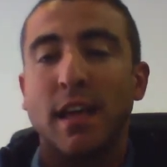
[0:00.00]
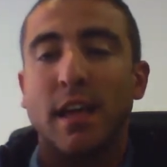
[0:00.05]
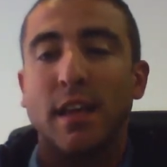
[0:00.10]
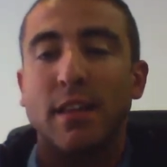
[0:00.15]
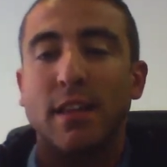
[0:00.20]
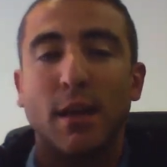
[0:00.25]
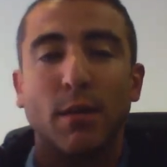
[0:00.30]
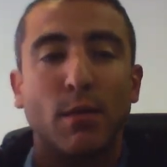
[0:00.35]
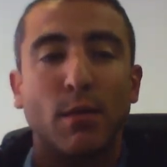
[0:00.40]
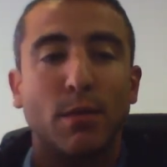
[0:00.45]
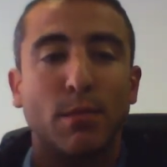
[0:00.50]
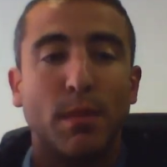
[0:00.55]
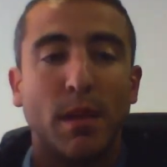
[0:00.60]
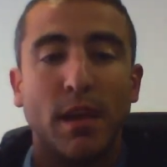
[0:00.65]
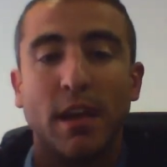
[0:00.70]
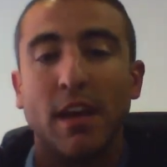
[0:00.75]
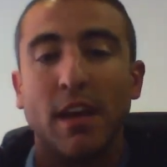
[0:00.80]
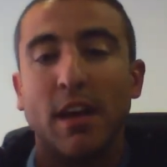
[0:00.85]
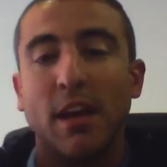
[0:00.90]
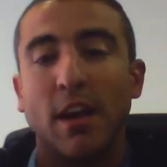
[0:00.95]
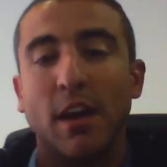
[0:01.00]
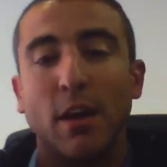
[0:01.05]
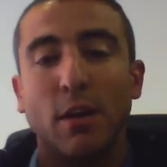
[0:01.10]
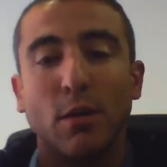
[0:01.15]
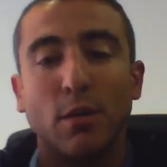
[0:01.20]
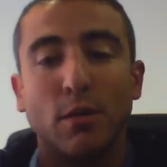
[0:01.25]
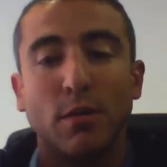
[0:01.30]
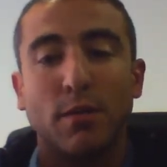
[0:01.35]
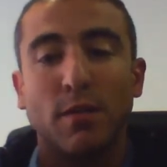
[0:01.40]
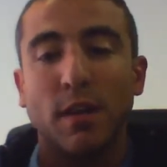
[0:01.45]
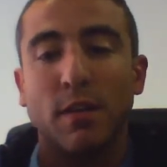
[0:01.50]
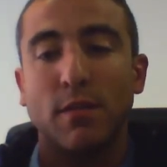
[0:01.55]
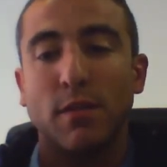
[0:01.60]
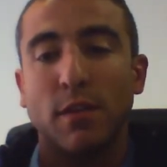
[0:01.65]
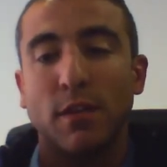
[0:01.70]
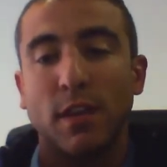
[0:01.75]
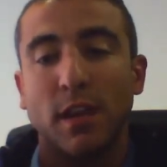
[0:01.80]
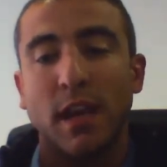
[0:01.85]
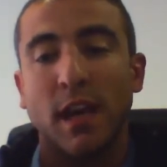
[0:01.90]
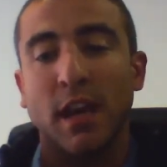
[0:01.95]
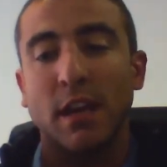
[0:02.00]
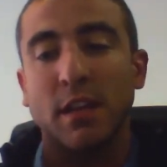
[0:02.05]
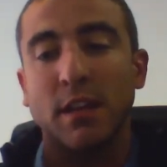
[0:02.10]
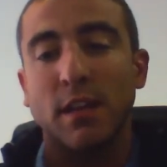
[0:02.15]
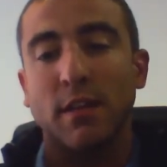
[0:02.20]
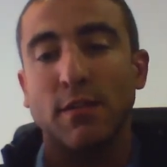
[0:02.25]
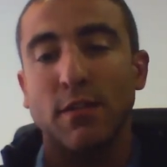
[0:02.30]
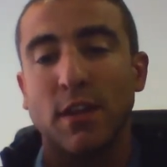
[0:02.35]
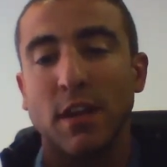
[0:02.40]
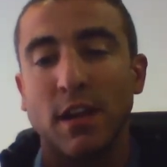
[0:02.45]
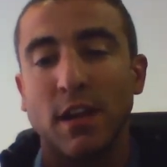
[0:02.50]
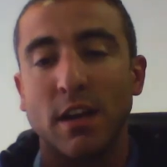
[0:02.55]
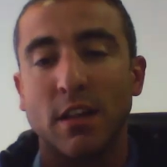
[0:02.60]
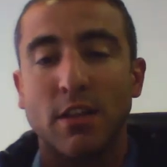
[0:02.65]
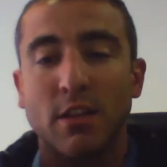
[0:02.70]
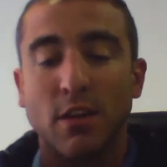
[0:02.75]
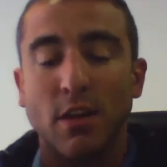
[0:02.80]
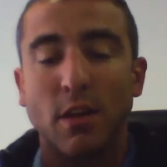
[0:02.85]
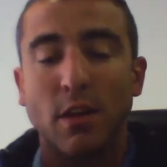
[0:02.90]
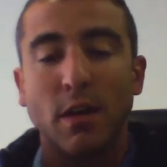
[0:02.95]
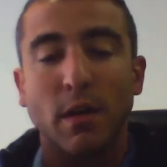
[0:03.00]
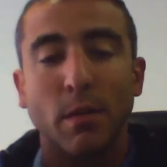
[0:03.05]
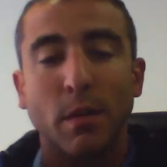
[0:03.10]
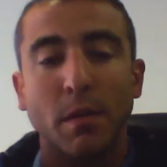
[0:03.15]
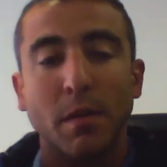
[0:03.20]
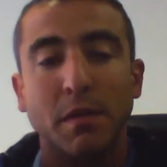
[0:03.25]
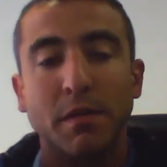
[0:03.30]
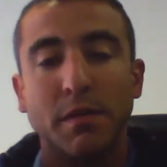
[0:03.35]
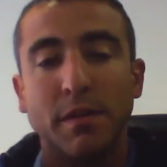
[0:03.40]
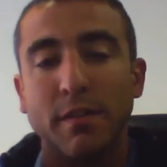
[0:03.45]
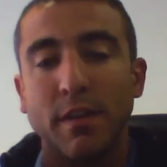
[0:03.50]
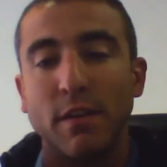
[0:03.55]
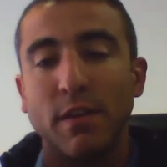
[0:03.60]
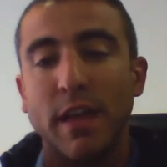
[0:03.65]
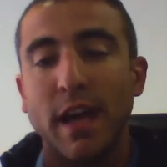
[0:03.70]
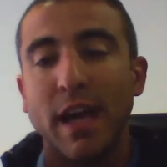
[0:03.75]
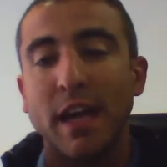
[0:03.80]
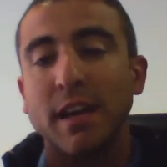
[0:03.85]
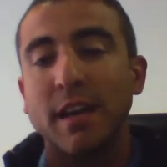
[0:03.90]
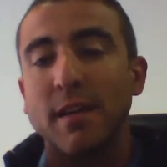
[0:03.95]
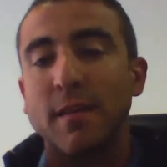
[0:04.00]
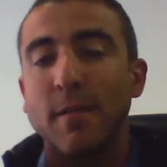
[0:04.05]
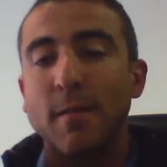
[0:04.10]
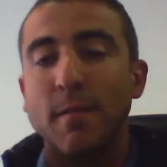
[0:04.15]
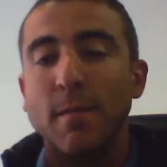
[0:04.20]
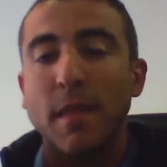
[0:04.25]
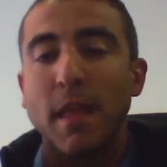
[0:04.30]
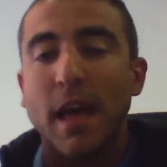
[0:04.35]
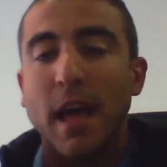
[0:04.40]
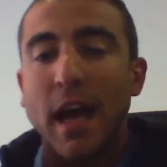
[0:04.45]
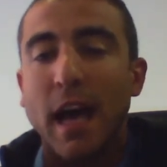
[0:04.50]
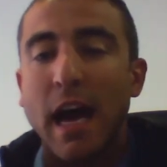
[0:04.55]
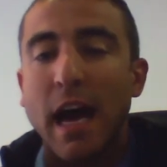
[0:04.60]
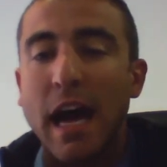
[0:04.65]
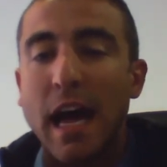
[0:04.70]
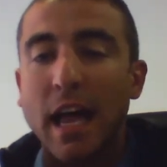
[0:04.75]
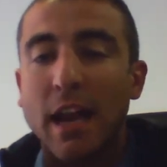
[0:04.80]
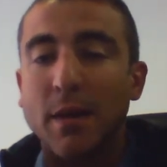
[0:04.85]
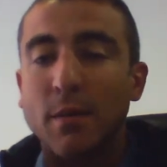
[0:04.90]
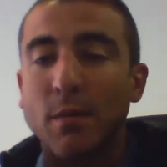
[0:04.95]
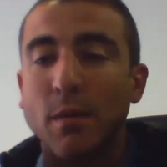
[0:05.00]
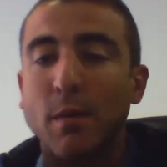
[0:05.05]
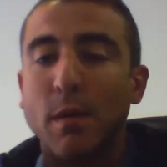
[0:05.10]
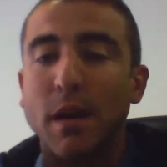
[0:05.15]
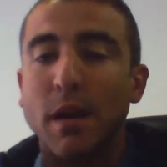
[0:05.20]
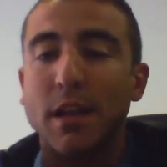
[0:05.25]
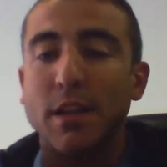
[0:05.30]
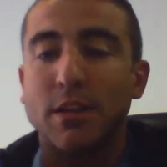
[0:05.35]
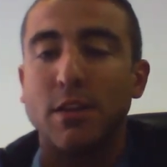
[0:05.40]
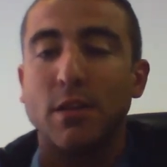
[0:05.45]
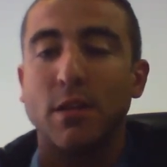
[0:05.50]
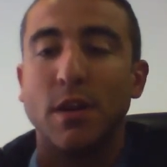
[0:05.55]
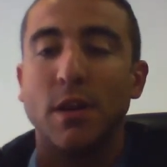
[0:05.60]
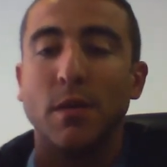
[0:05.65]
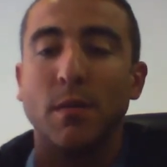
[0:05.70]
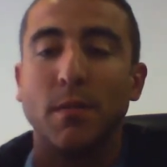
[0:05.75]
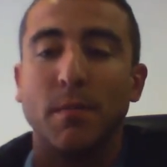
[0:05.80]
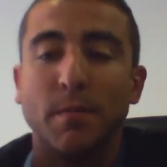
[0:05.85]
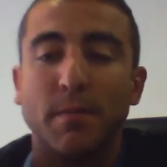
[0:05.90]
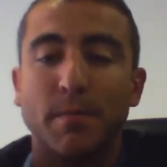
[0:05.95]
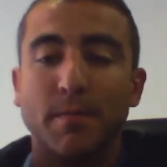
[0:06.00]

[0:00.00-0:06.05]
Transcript: that would be a good fit for the negative search. So we will review that and we will let you know.